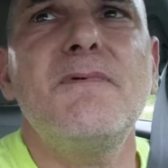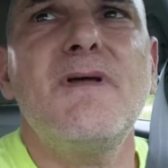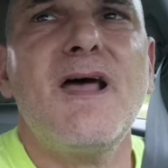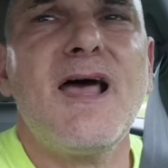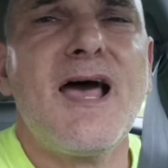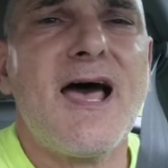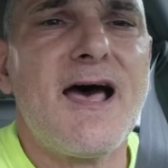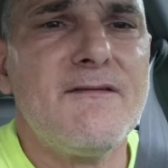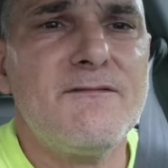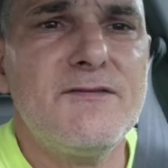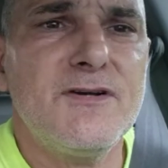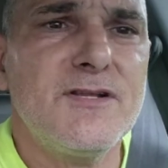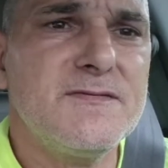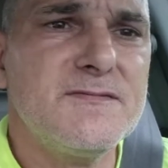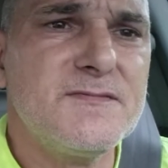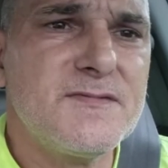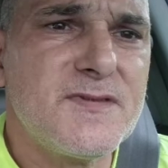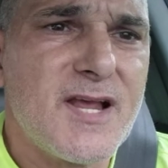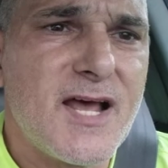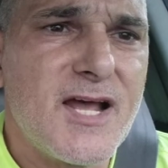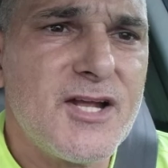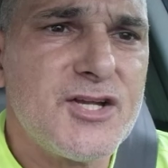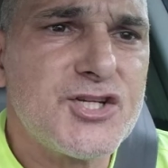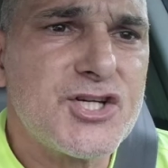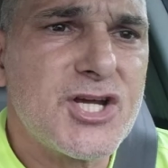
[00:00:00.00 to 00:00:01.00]
have a,
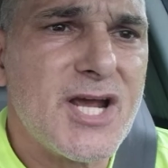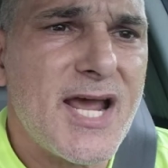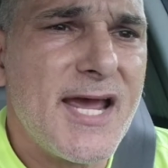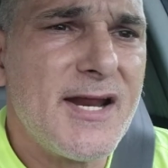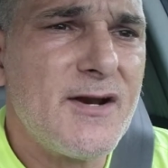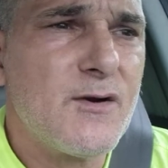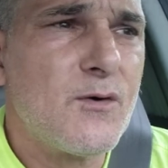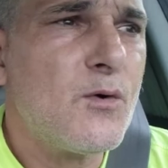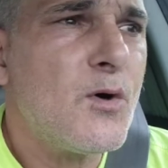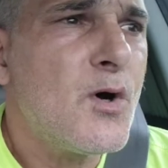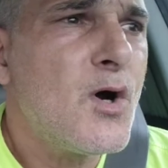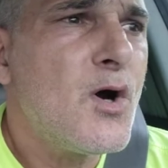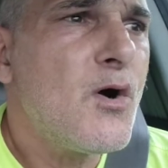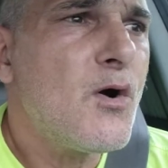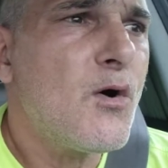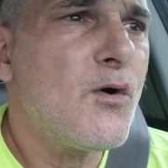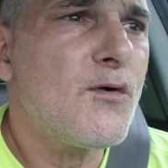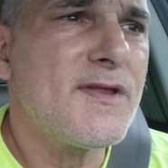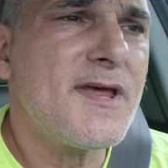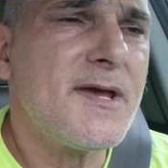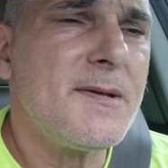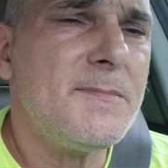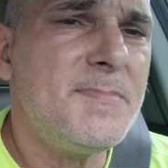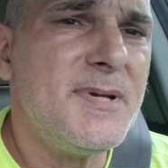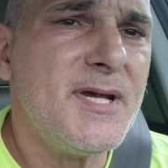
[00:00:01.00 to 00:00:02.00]
a channel or
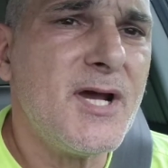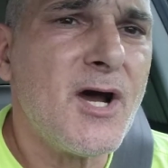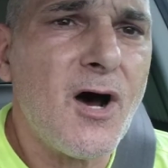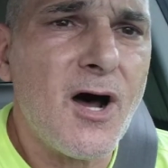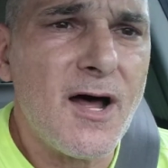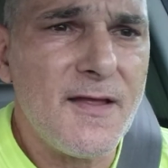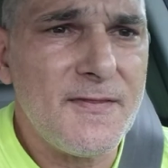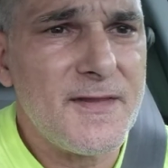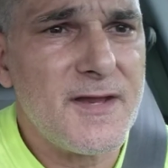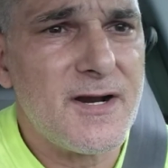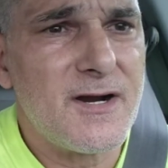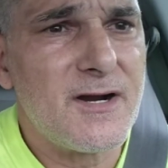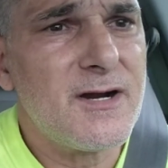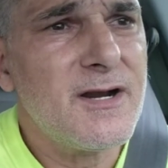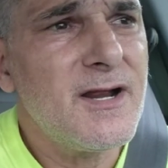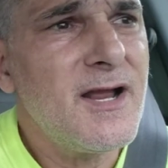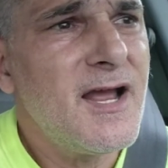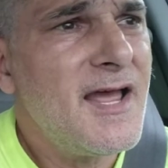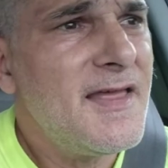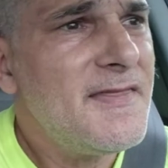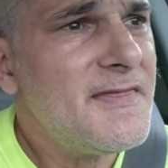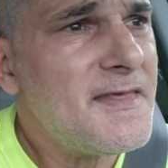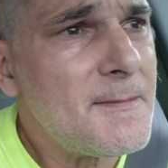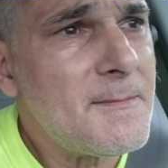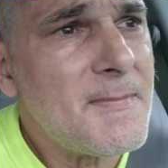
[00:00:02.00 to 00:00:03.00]
they'd be on there.
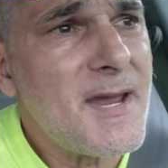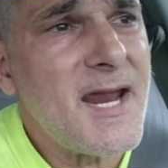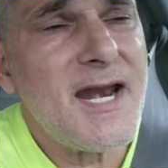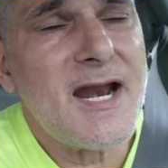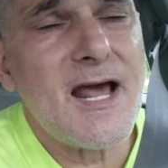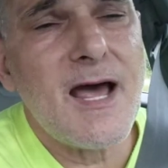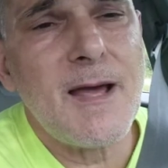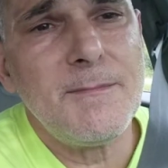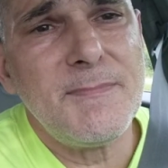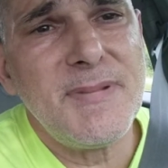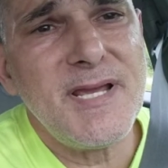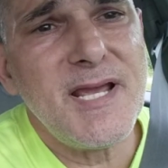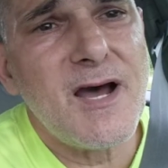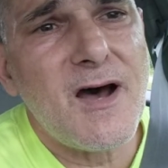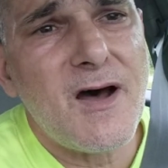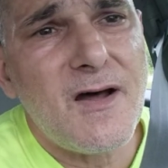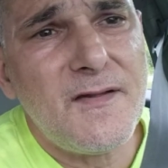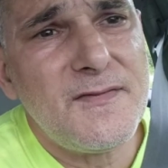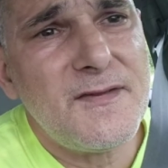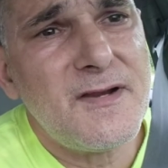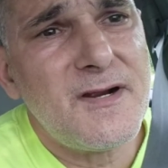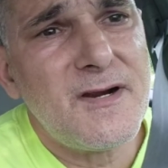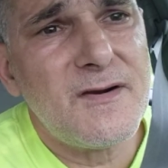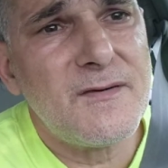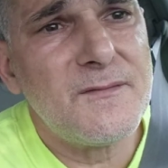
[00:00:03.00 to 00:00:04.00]
They may not be
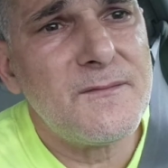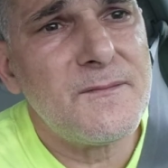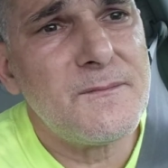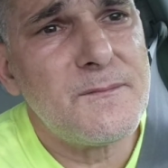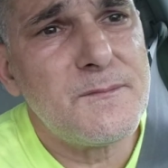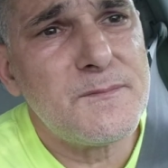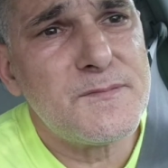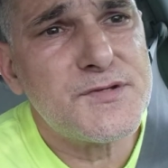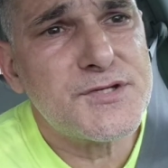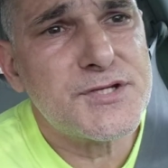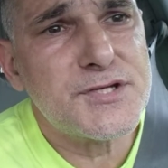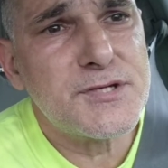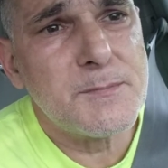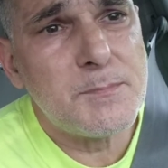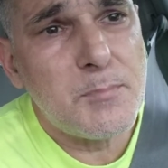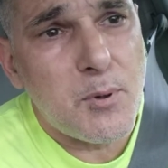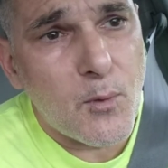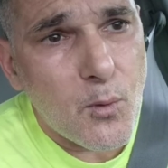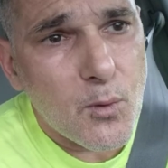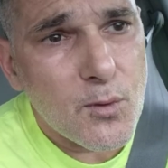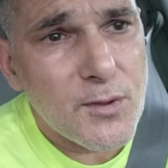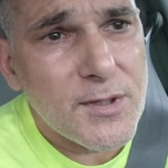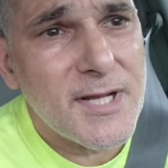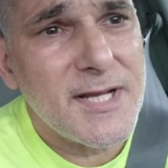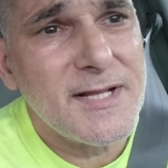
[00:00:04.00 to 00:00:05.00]
on there
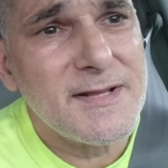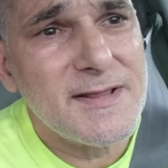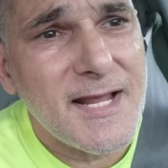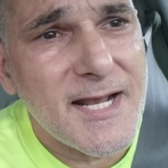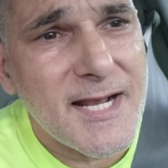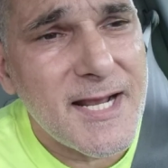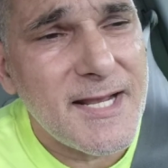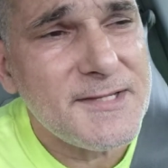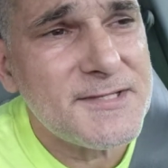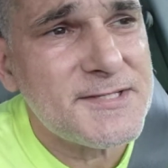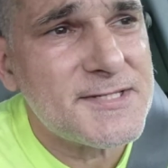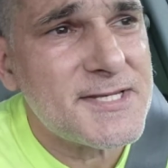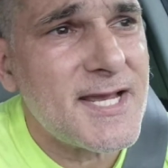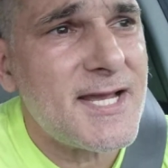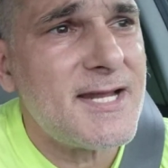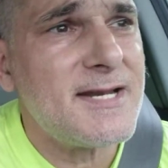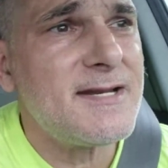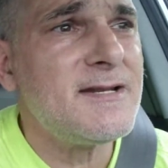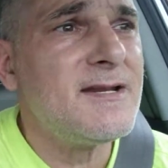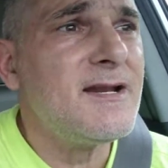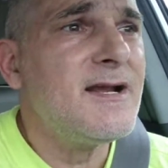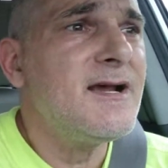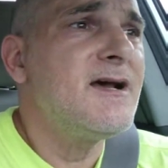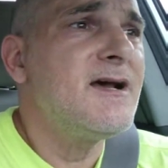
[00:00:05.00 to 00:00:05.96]
supporting, like I said